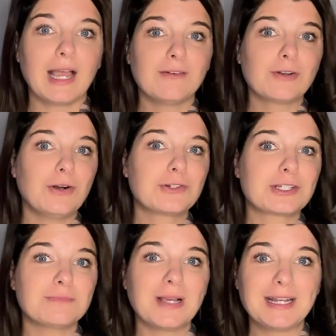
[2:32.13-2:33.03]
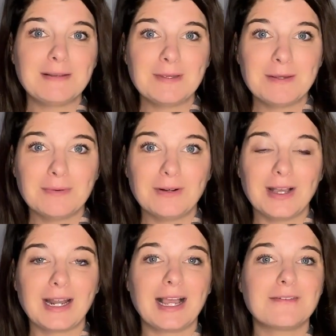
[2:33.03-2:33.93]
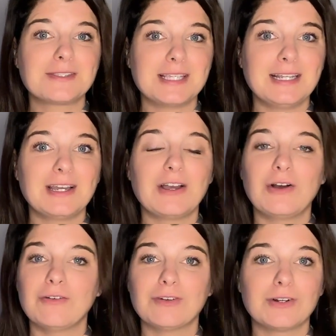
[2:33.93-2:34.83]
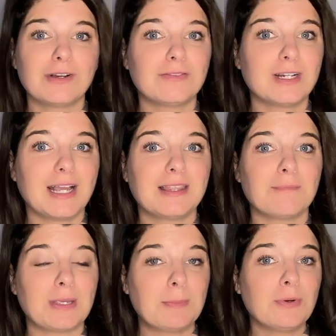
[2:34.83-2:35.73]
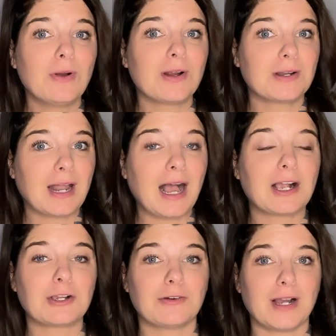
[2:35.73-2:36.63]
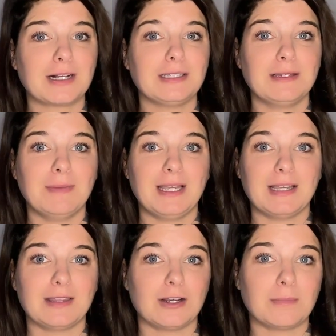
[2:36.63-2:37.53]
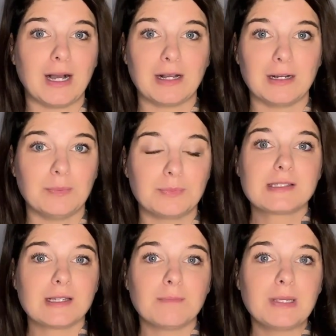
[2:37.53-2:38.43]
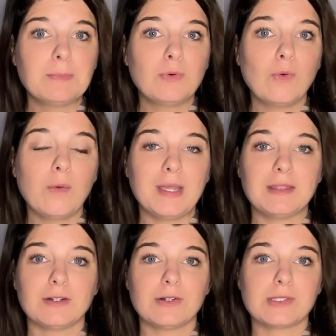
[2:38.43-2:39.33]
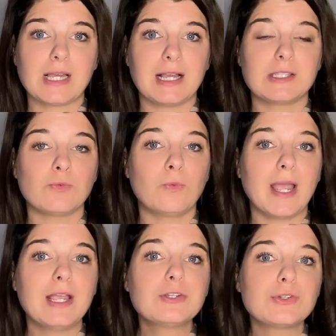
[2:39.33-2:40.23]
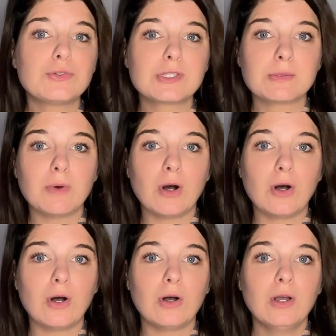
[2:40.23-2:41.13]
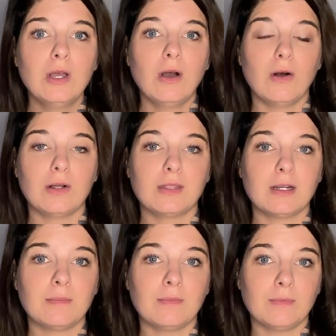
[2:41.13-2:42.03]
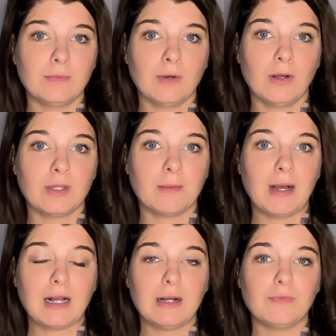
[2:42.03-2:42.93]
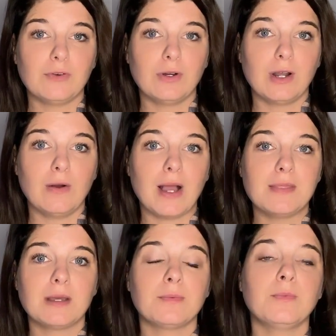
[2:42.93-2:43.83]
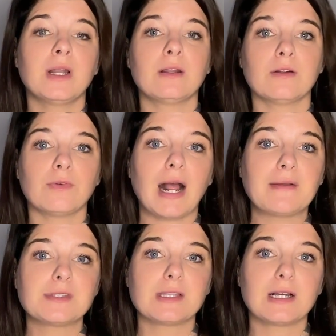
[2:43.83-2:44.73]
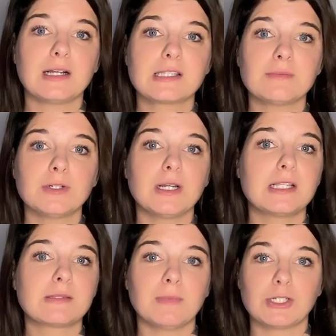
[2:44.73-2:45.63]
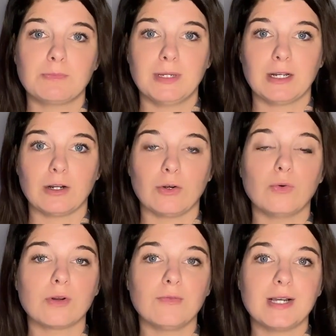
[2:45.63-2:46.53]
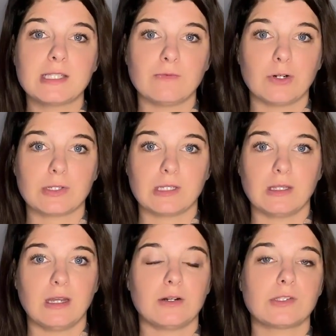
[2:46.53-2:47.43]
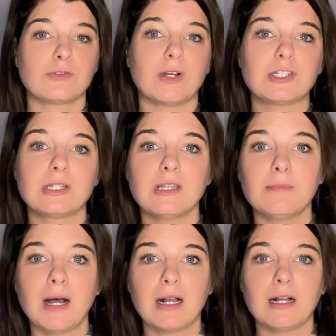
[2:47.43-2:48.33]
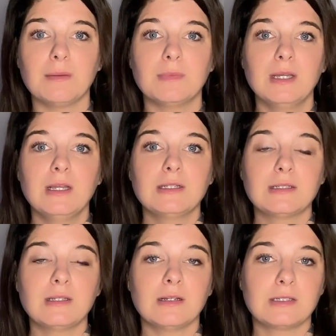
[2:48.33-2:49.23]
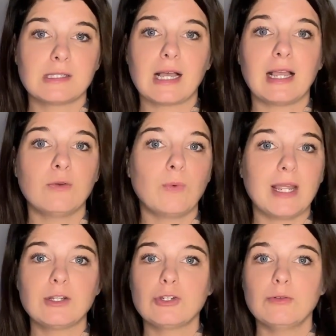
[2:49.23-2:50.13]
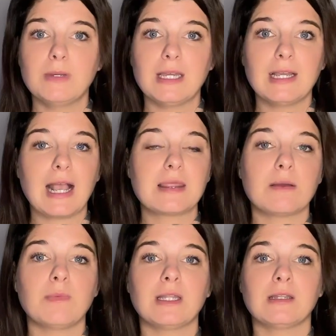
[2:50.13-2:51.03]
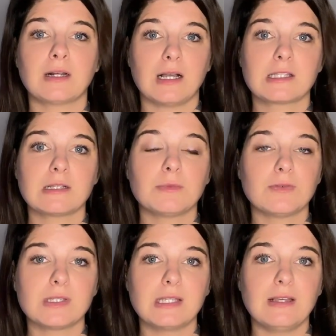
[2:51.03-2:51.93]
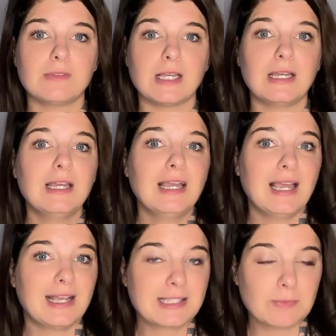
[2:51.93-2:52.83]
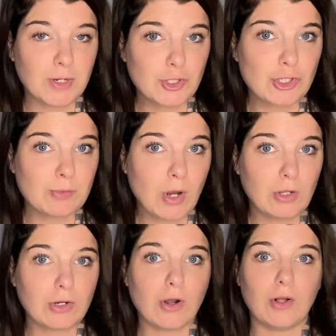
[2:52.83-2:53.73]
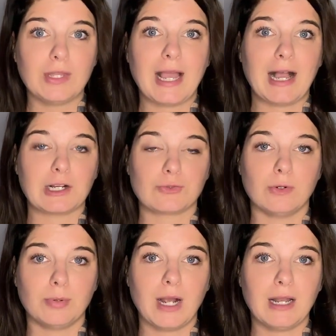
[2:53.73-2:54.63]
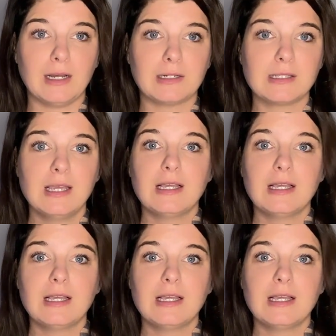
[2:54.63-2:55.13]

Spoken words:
I've coached many people and I've seen it over and over again that people are not correctly making their mock-ups. Some people will make their designs way too small on their mock-up photo, and then when it arrives to the customer, it's much bigger, or vice versa. They are stretching the mock-up design way too big, and then when the customer receives it, it's much smaller on the actual product.